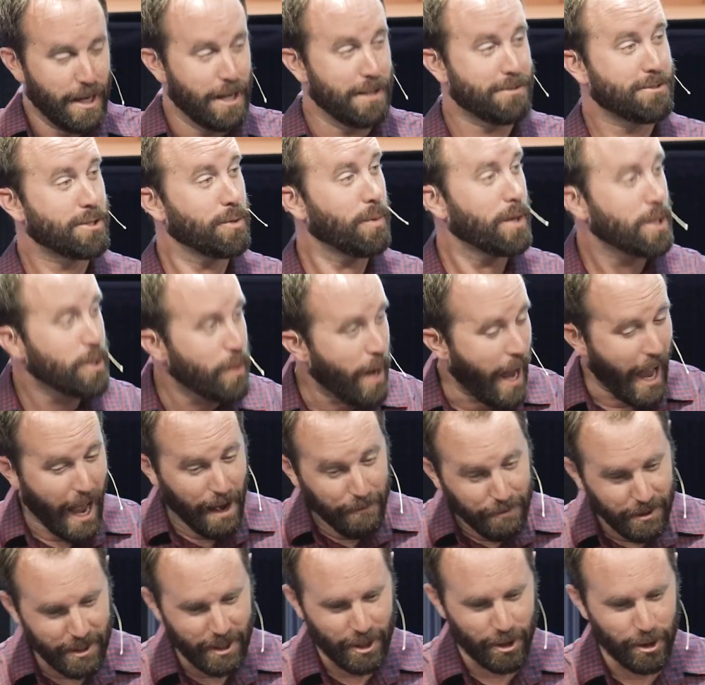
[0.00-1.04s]
And so, what you
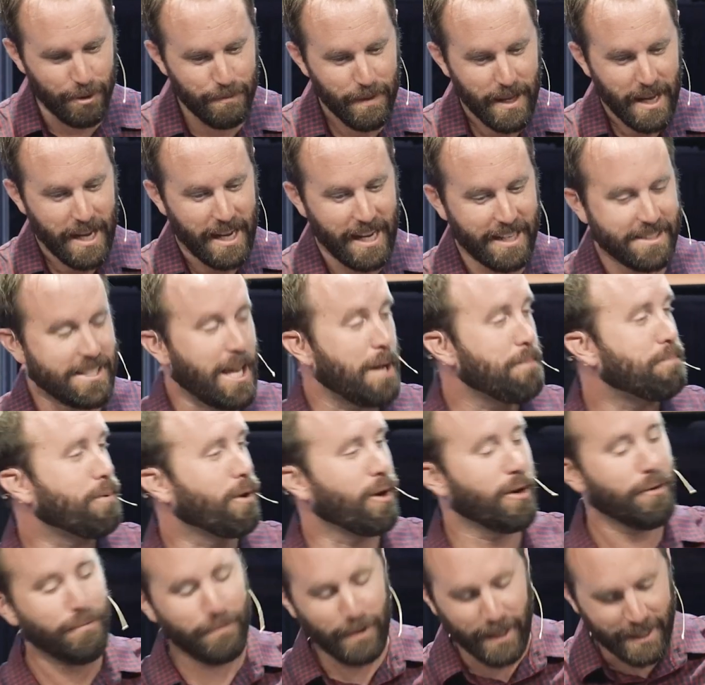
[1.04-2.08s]
have here is a
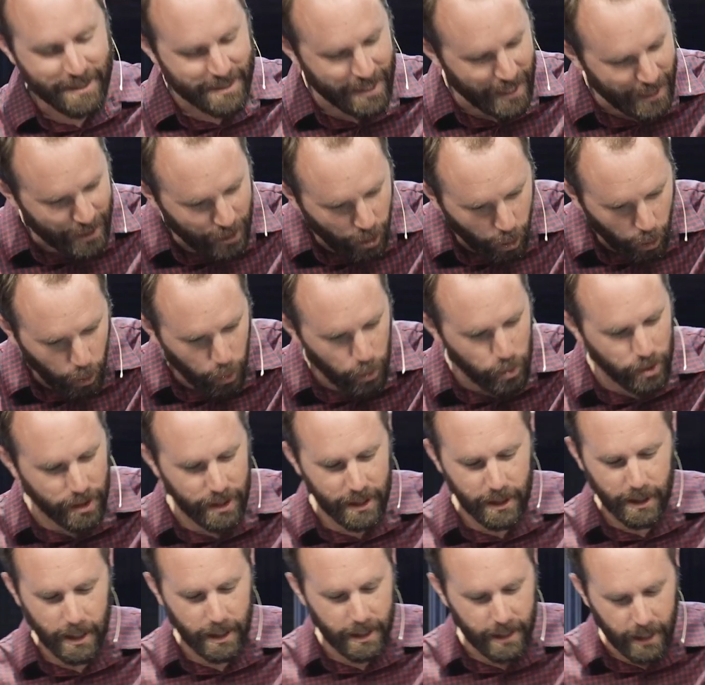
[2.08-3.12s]
perfect and
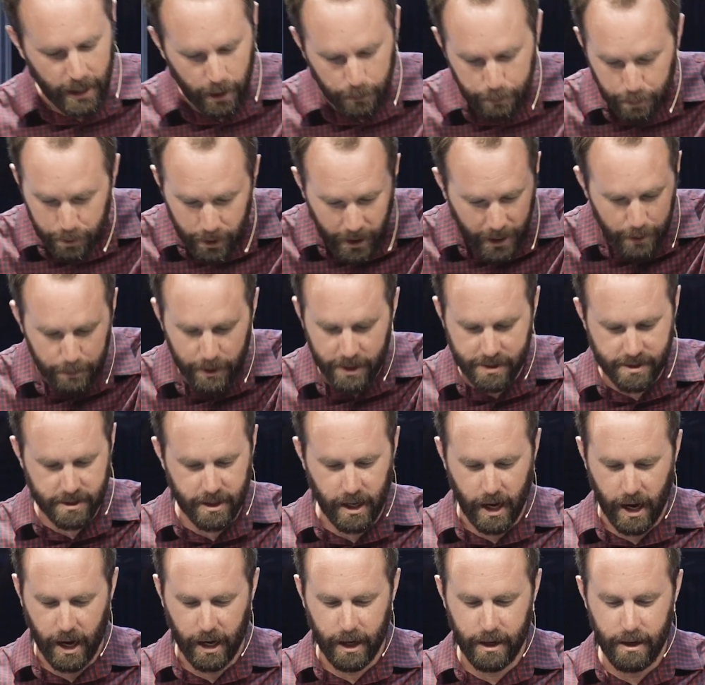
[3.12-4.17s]
holy and a blameless
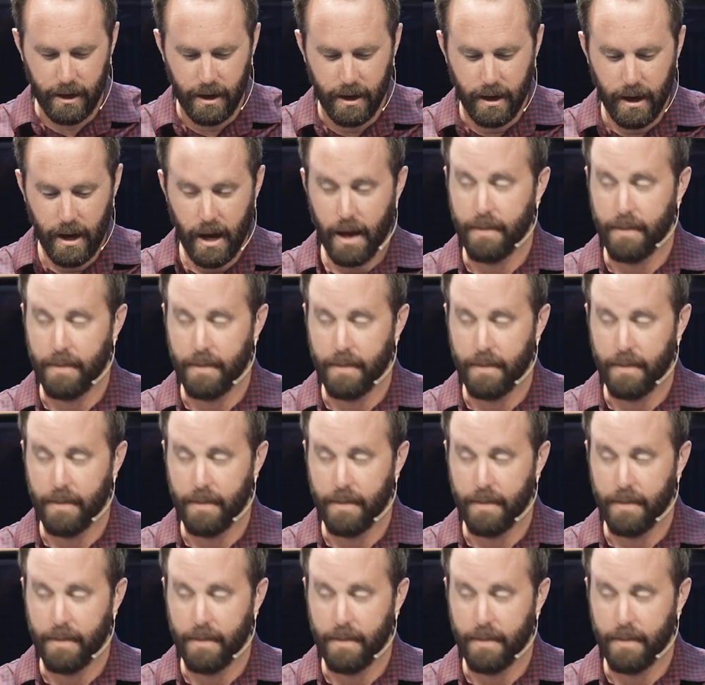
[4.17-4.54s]
God